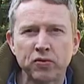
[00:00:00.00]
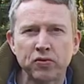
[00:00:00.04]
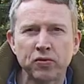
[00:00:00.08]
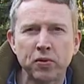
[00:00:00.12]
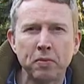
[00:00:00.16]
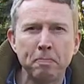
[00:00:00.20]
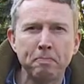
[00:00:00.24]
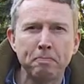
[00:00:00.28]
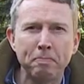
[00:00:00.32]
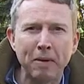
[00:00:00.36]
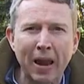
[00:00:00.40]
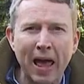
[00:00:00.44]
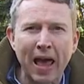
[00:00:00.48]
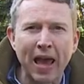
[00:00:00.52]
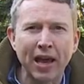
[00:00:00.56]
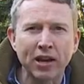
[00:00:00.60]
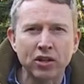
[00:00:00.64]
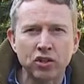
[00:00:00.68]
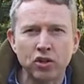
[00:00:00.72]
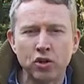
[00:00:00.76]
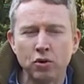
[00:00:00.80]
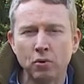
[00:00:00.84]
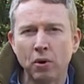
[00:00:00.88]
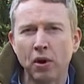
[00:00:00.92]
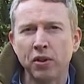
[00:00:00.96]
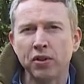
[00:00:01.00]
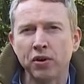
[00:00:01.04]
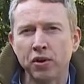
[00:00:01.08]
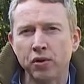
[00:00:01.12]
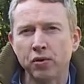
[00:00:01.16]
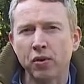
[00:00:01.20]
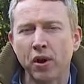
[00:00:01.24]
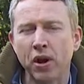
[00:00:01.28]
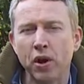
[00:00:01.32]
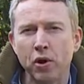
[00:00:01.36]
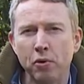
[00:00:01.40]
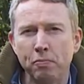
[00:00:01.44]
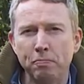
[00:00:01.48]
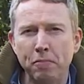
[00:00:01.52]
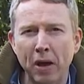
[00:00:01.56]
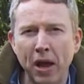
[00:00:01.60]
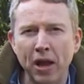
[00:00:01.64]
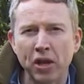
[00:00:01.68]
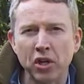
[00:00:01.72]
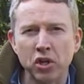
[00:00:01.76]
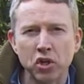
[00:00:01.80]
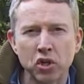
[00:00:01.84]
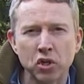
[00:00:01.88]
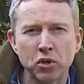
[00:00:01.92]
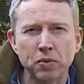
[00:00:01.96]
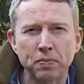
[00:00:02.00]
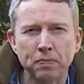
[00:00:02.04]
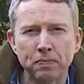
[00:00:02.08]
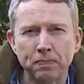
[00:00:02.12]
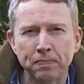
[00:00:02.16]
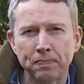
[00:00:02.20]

from black to either grey or beige.